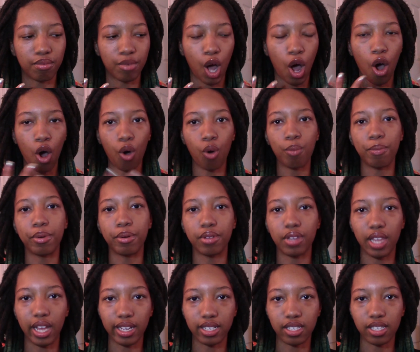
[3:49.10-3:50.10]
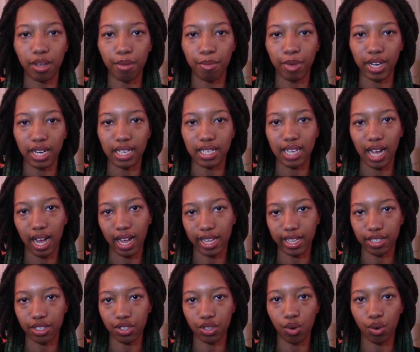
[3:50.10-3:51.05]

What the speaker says: hope that somebody dies